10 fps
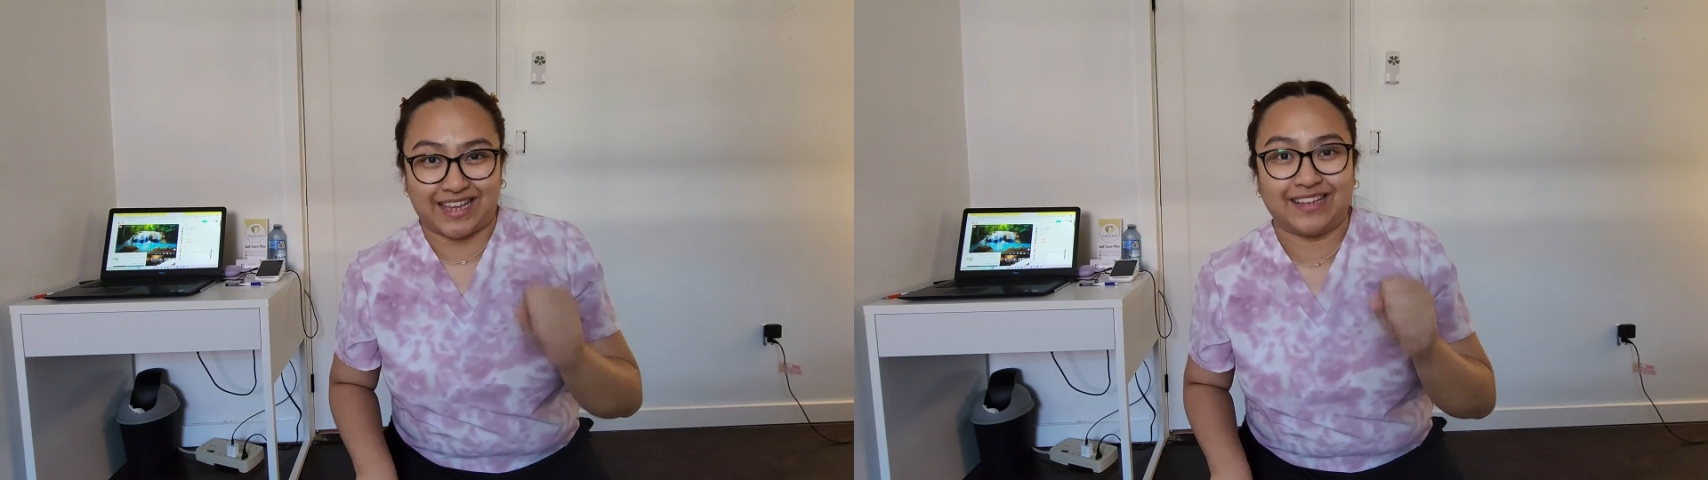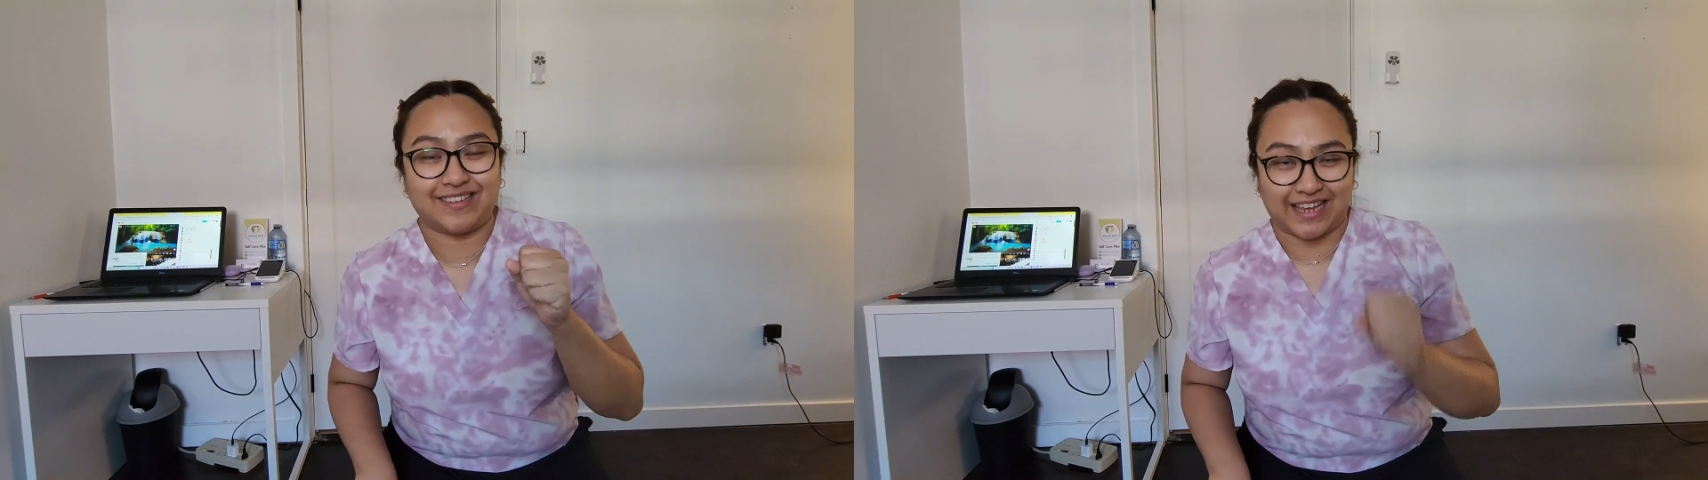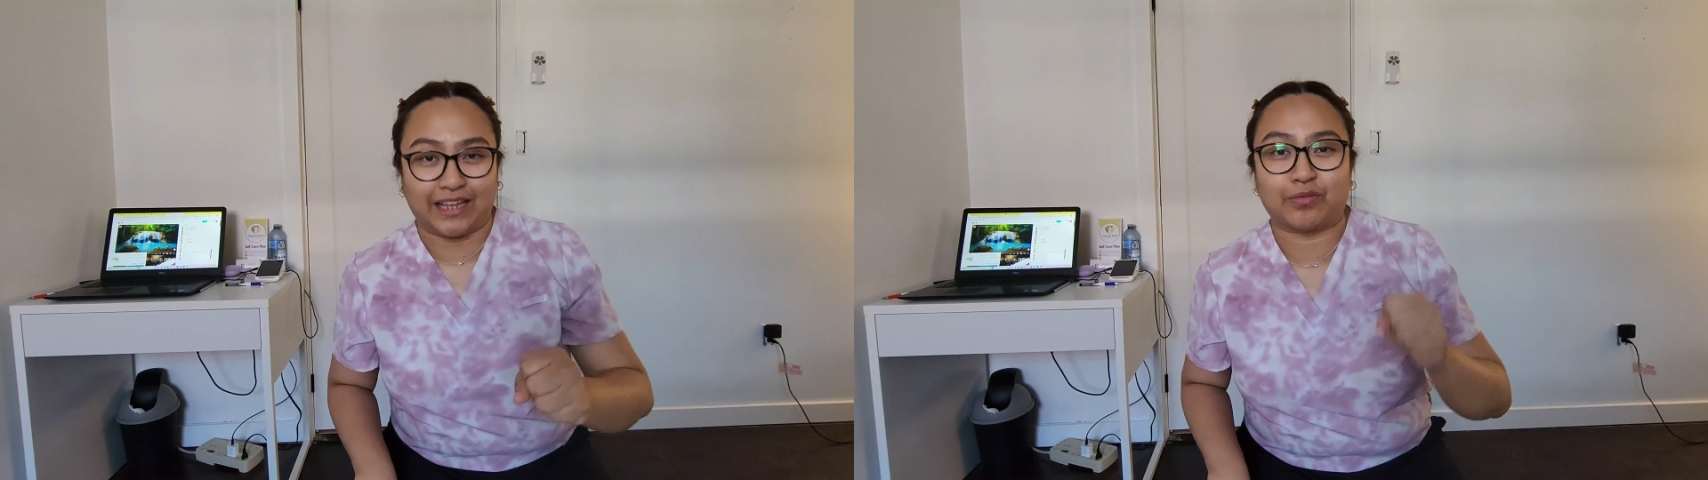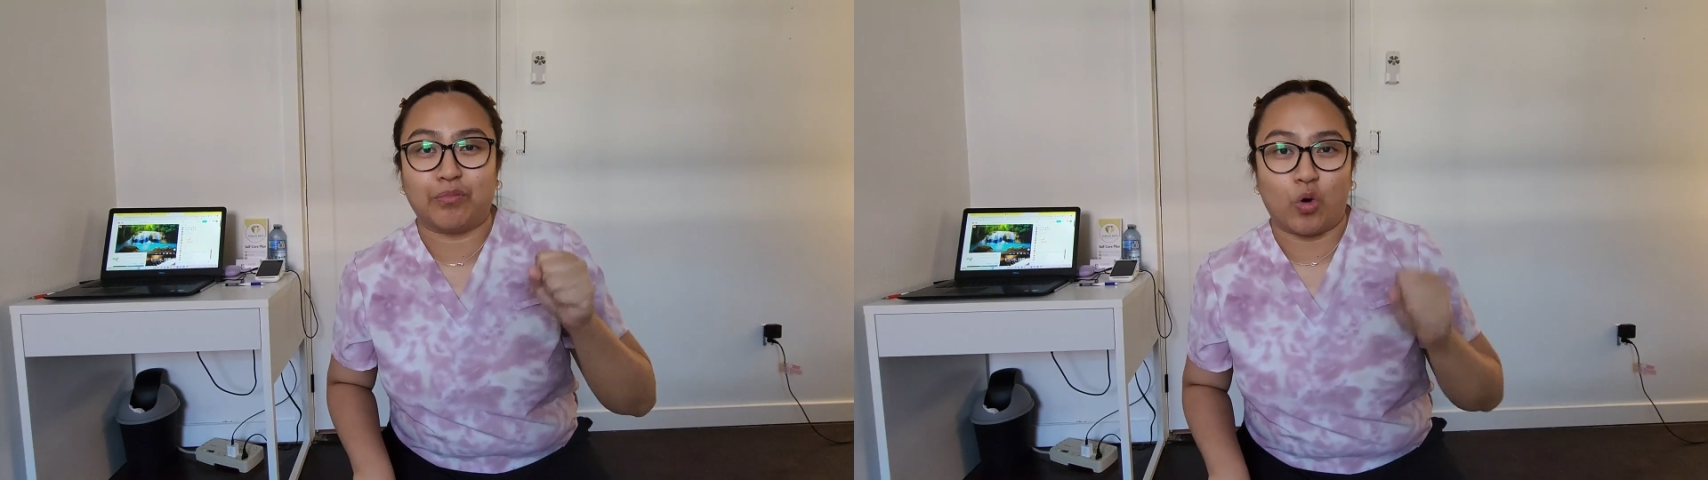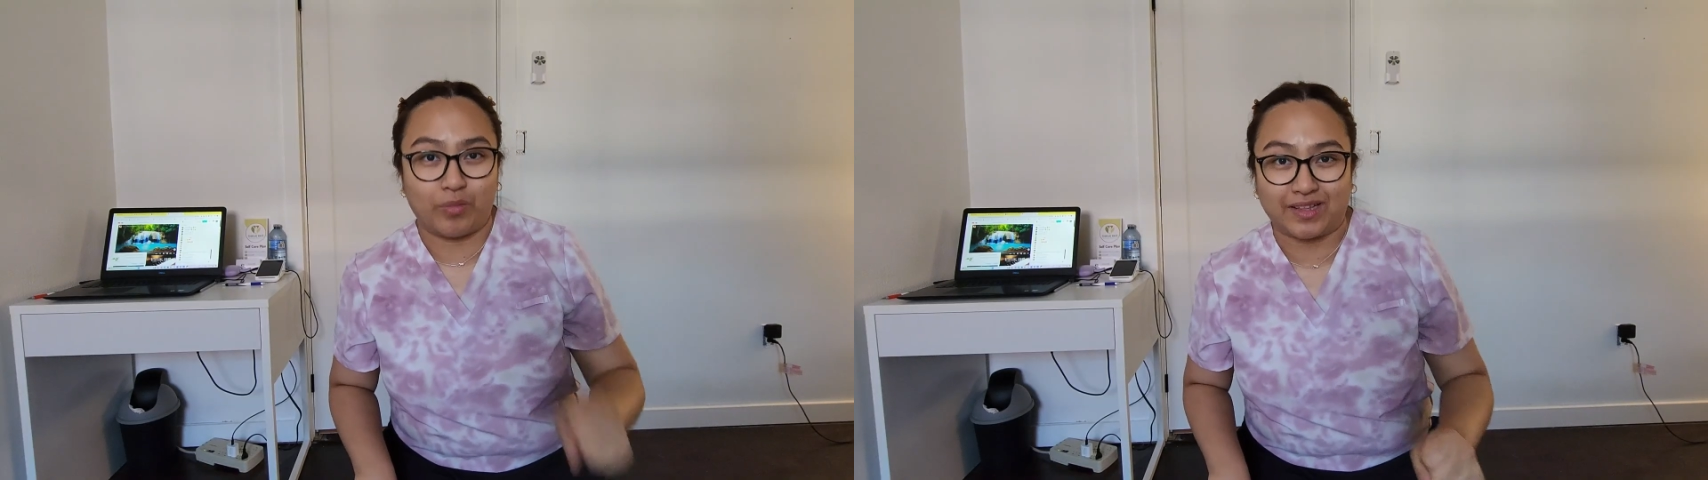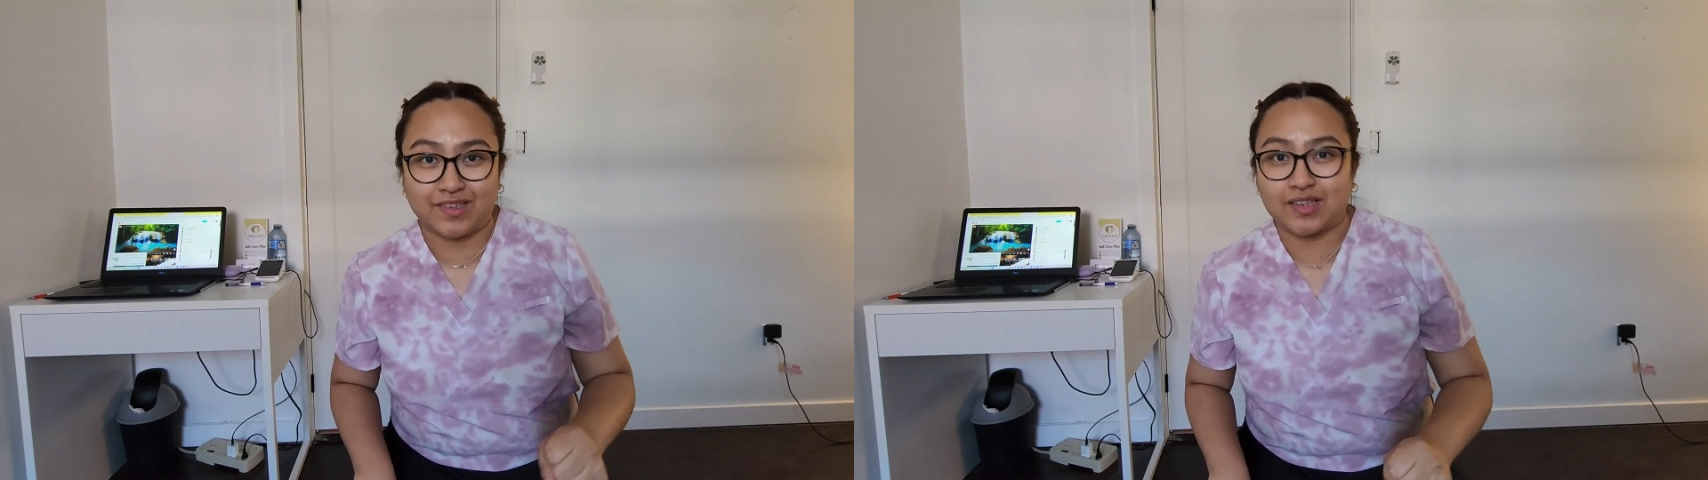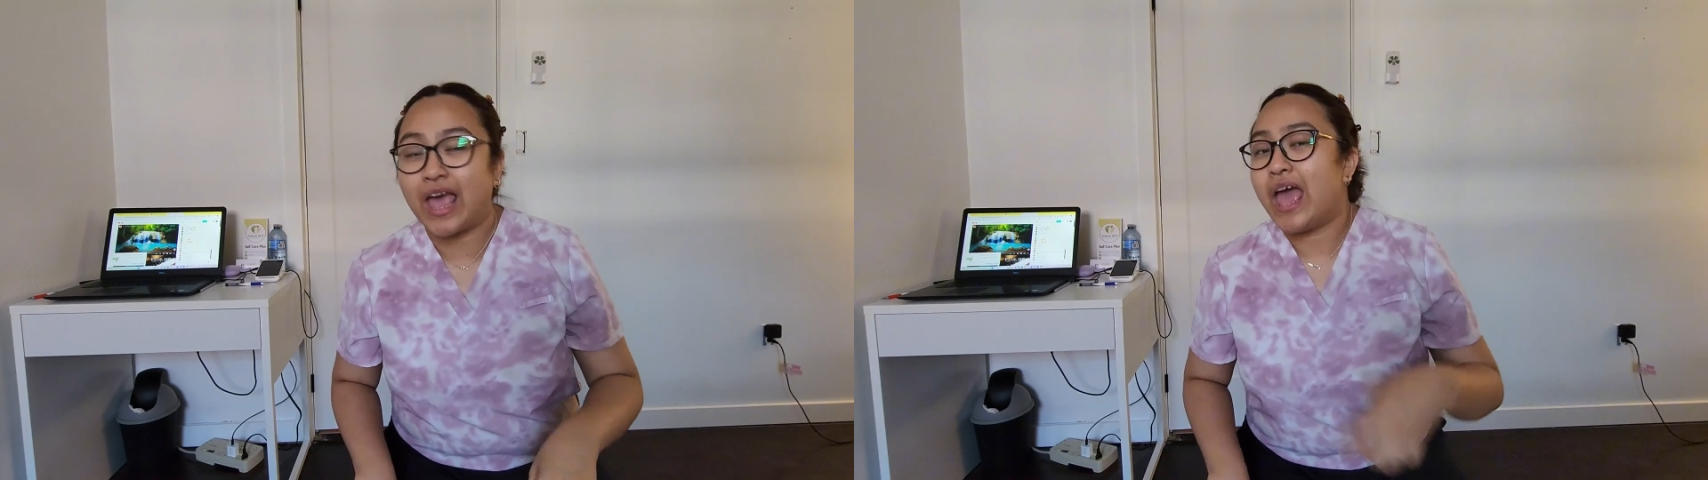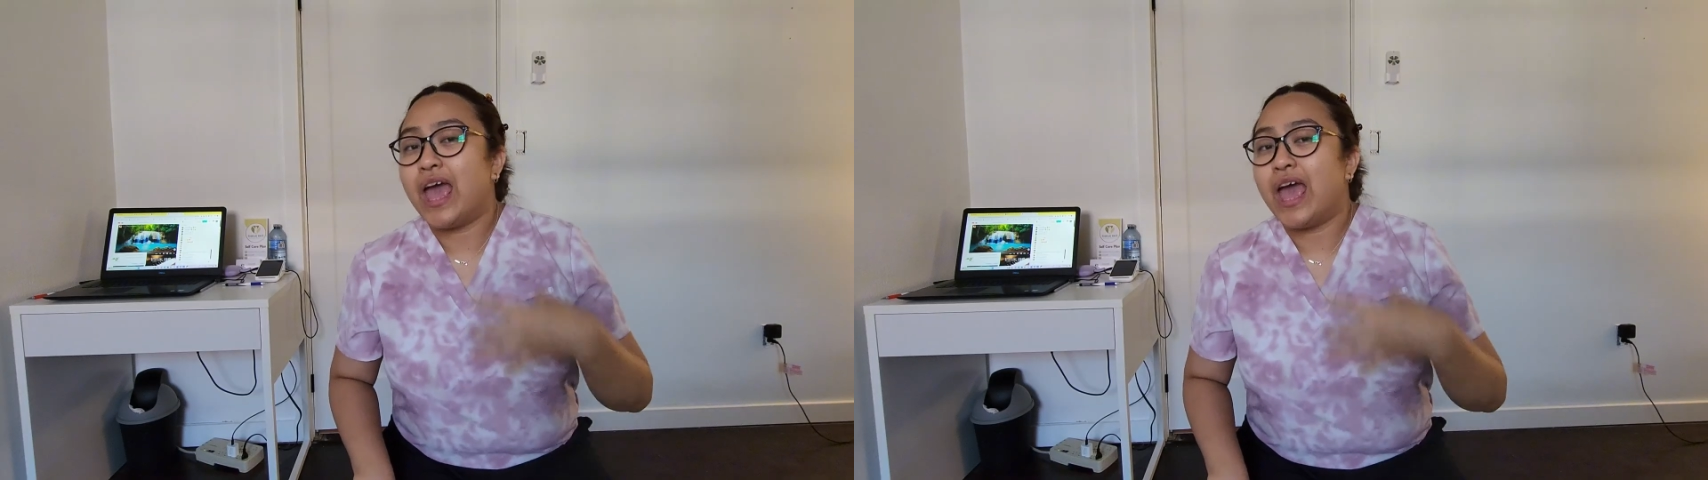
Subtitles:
is it moments.